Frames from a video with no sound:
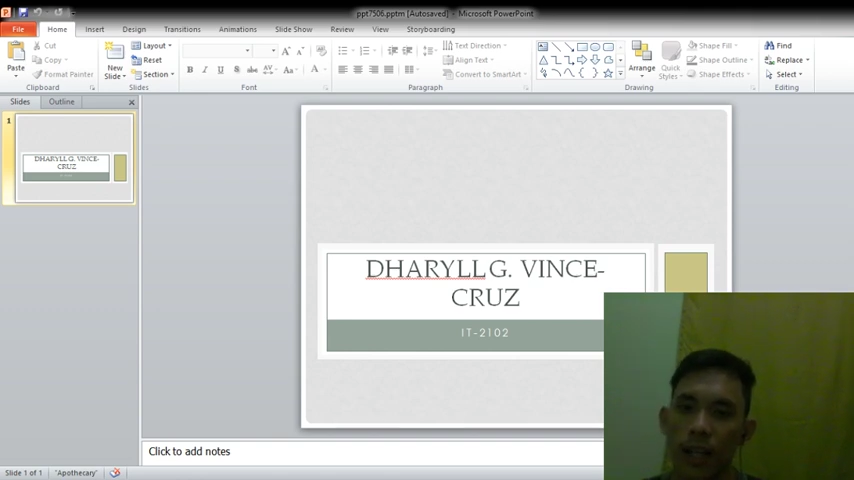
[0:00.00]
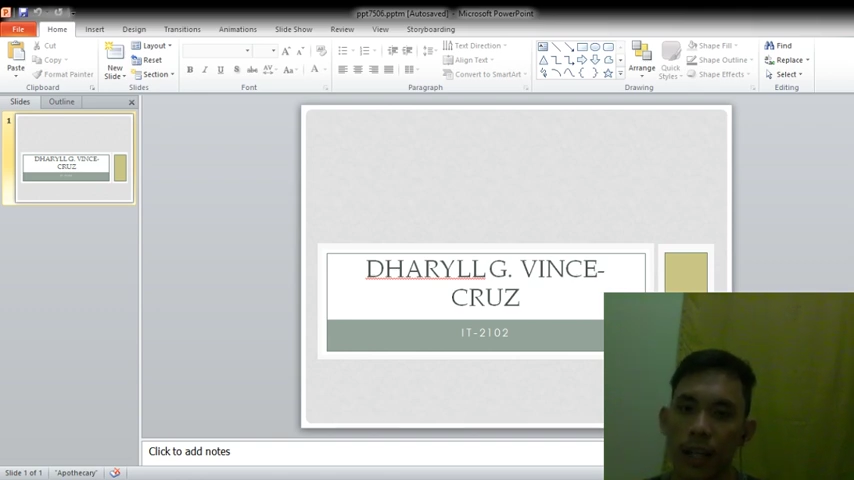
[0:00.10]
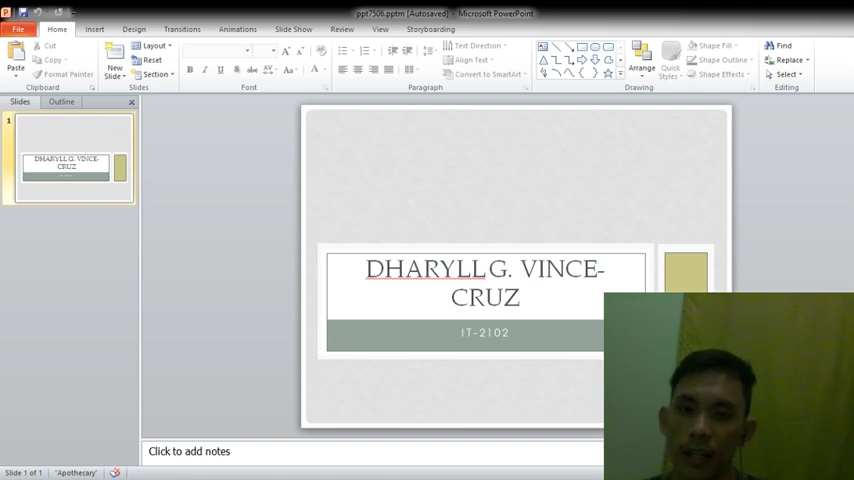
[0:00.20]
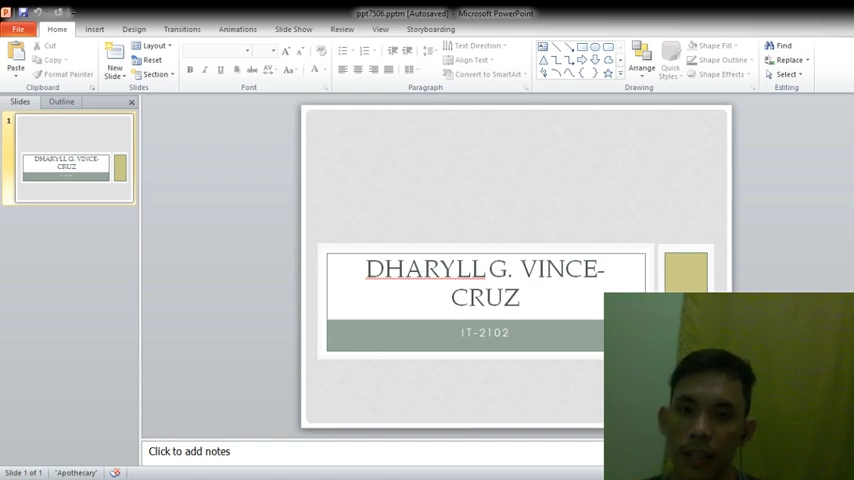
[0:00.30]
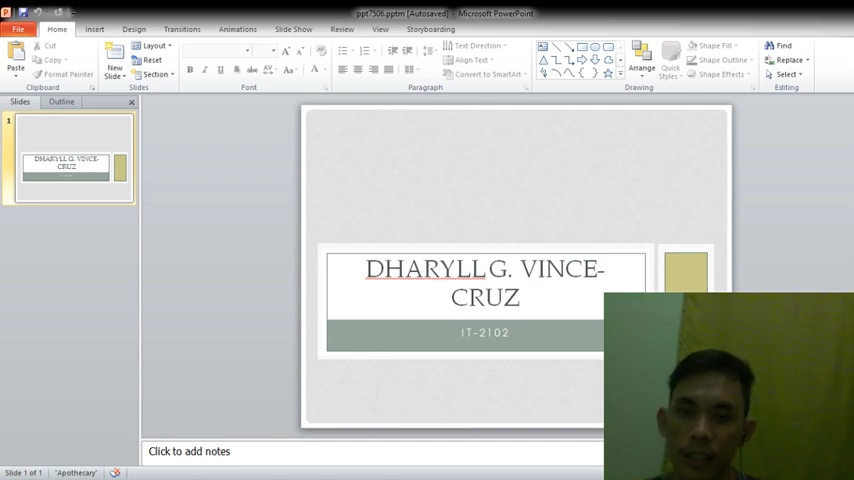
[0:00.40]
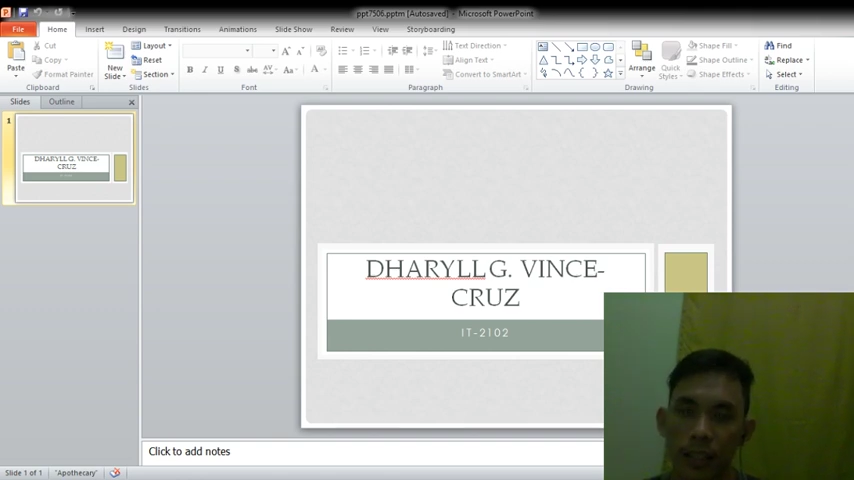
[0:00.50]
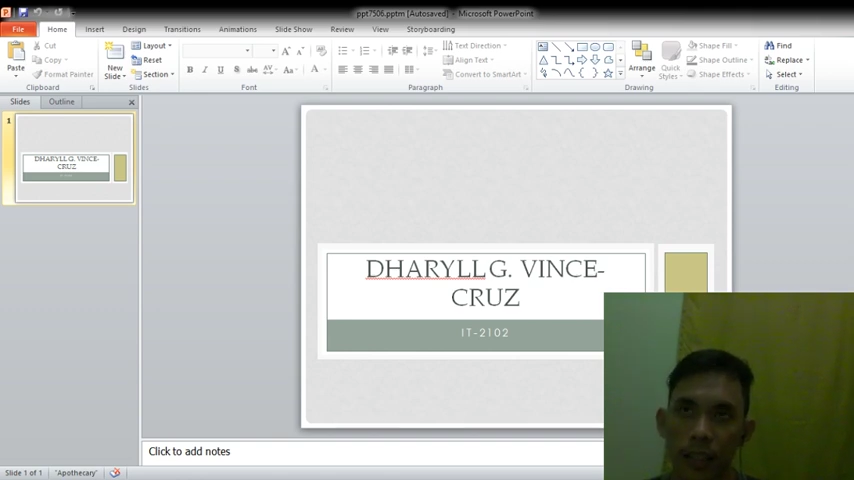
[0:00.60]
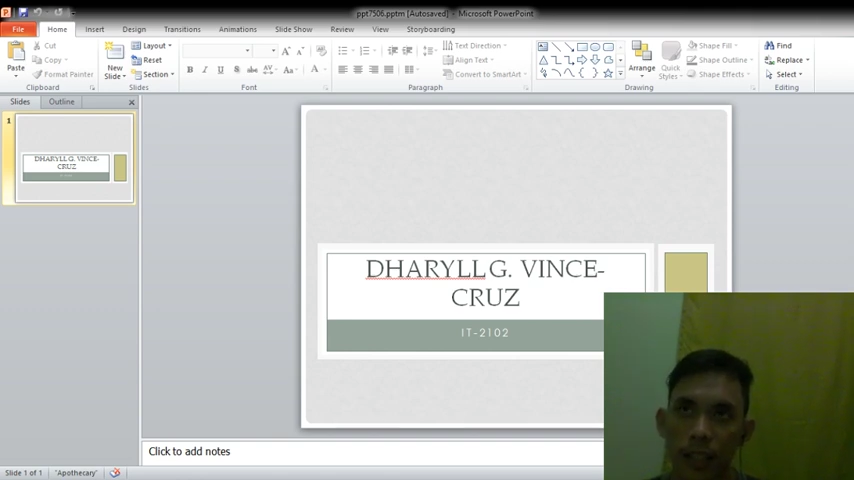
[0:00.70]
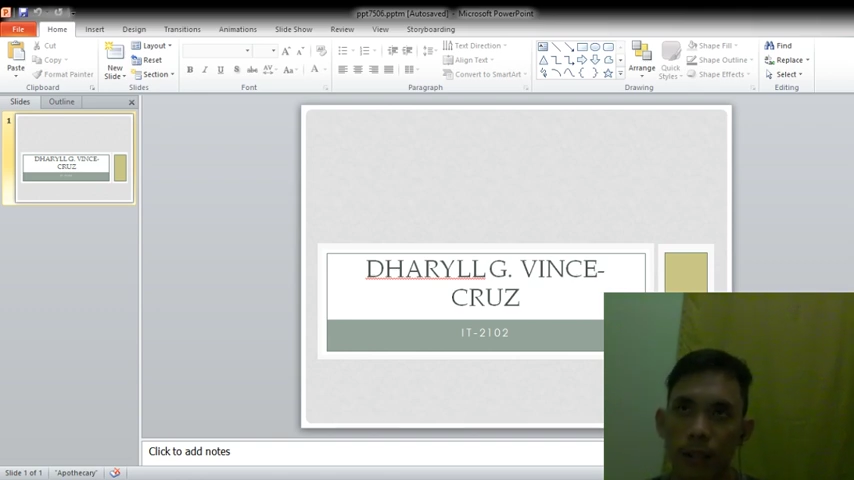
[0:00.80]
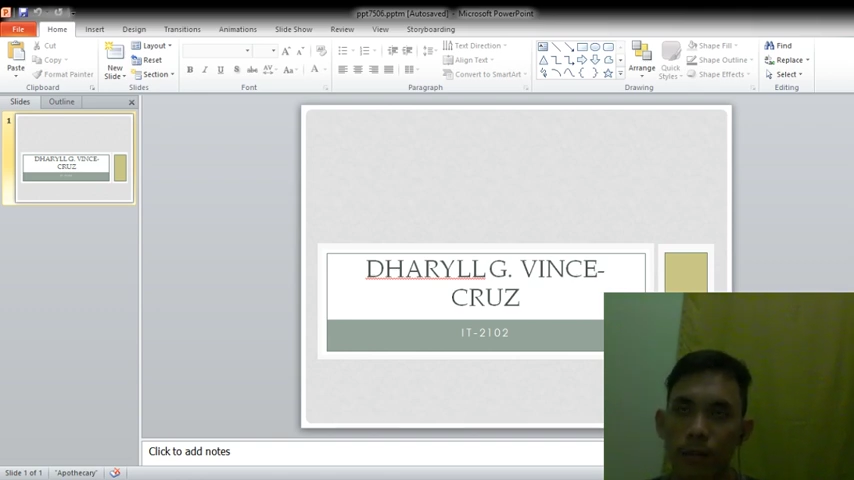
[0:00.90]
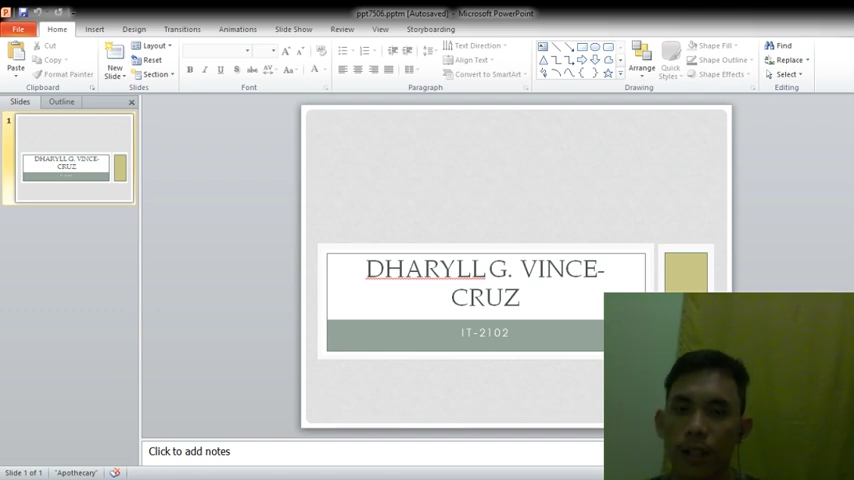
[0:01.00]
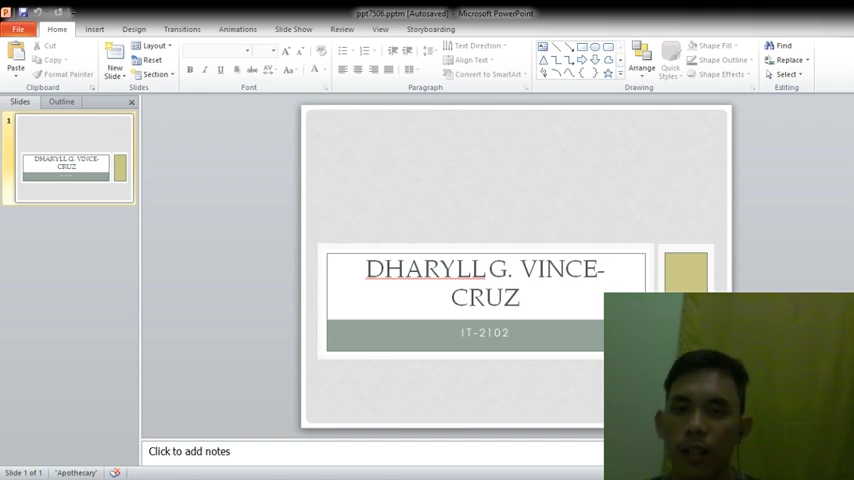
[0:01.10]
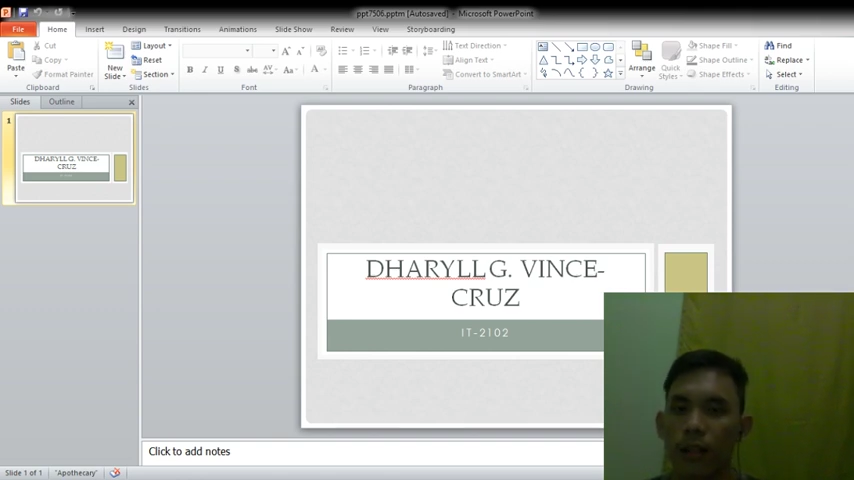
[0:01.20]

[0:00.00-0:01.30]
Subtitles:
addressing scheme,